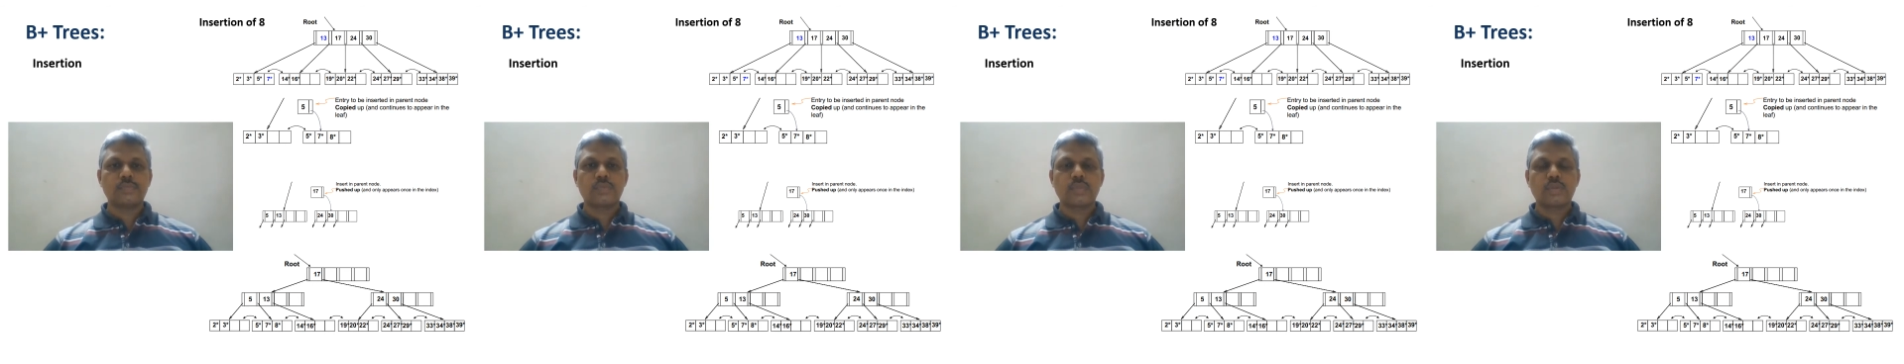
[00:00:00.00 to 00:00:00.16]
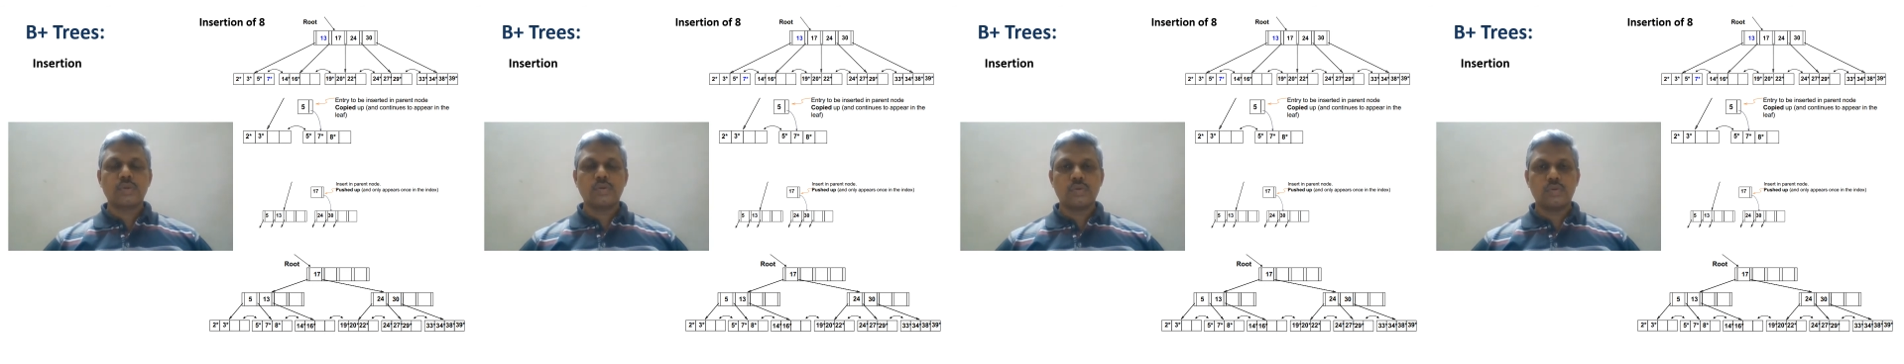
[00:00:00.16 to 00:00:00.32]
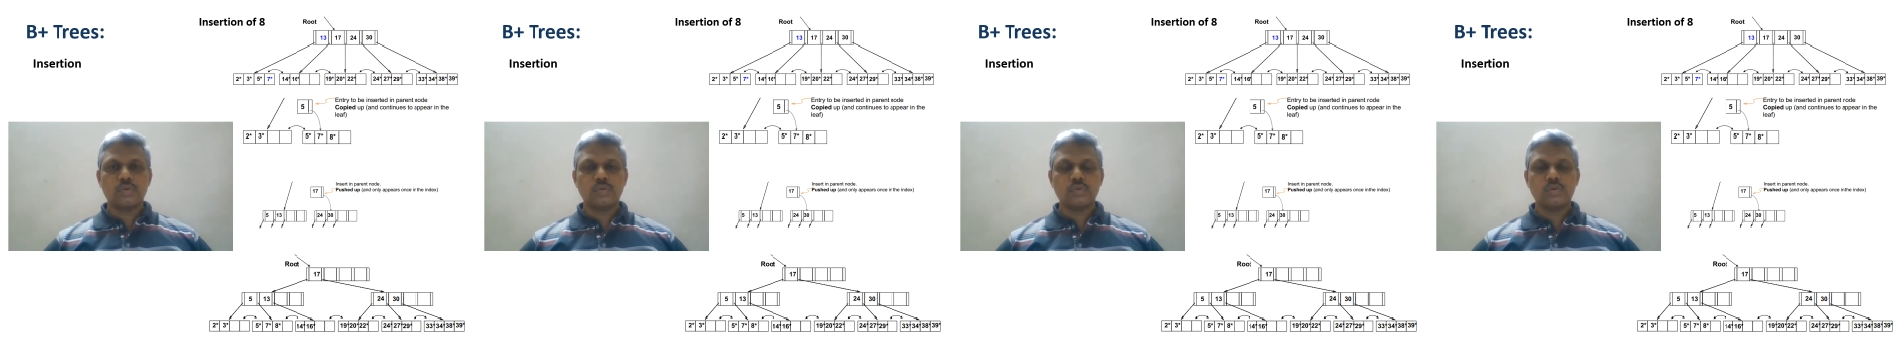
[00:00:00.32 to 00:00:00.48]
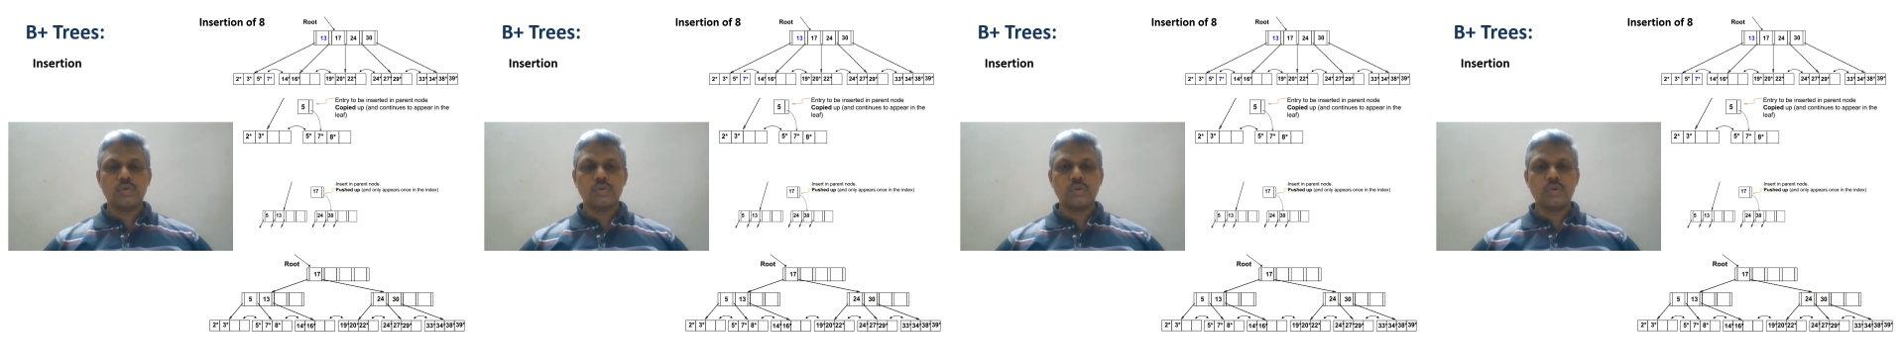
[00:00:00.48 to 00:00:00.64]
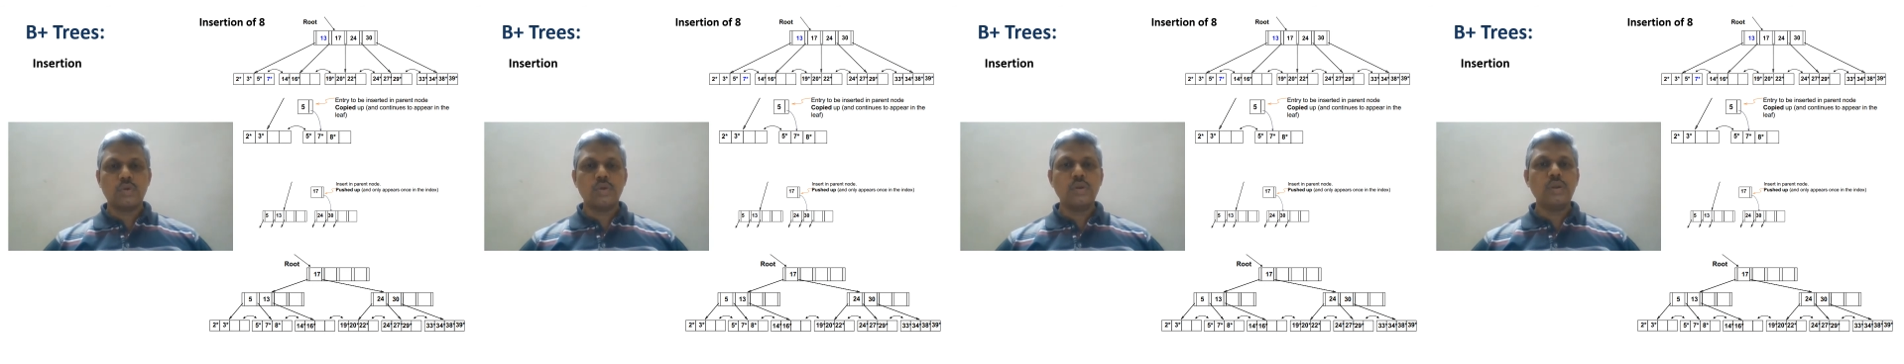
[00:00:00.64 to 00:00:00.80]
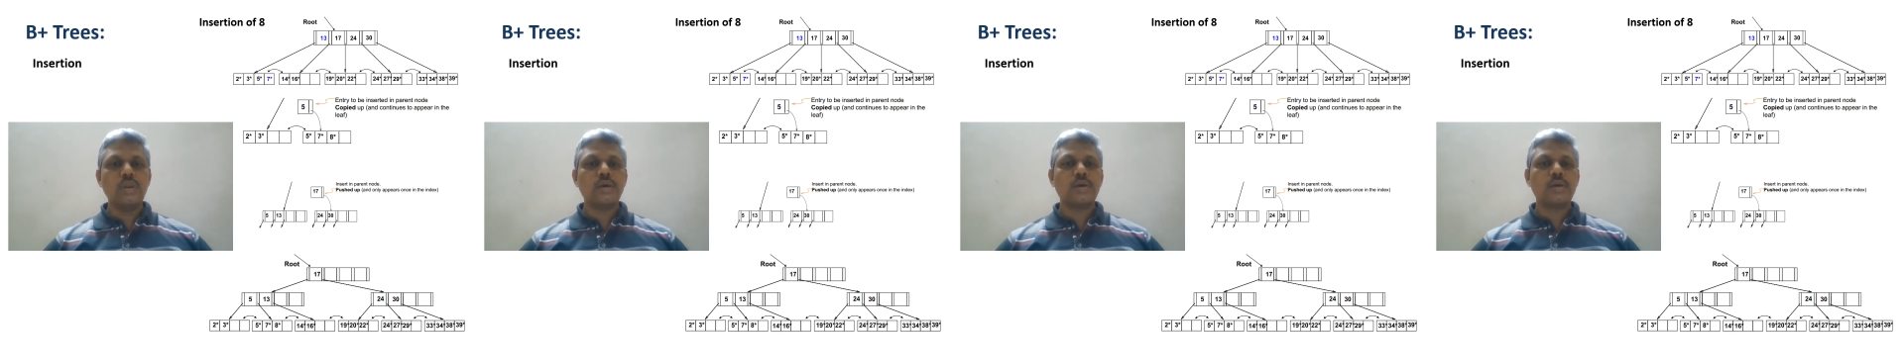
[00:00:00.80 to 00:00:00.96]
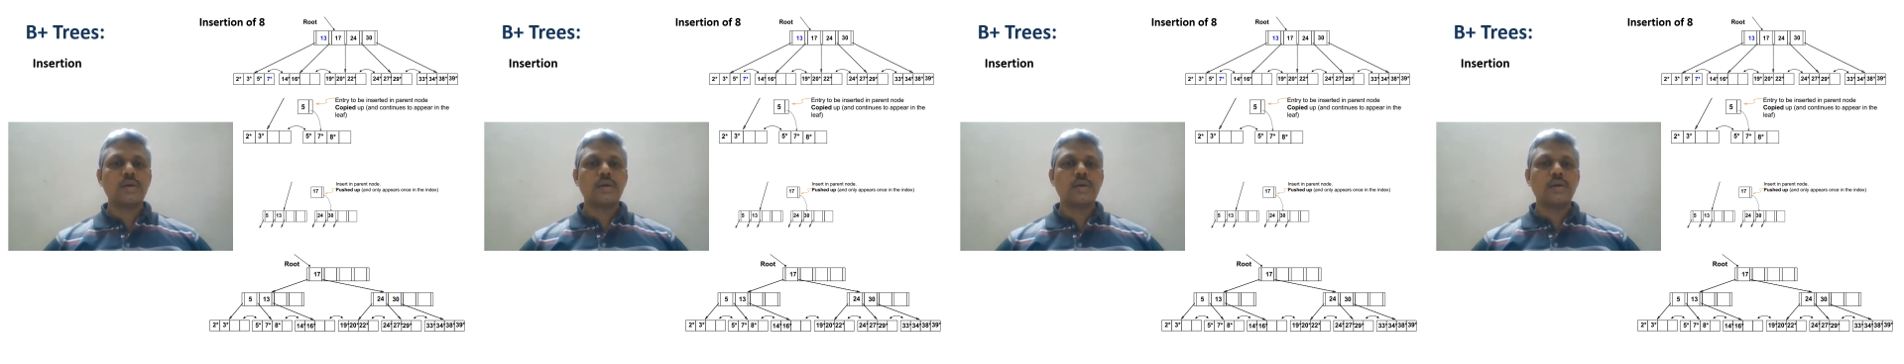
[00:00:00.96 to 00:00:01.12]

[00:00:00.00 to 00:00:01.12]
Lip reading: root node,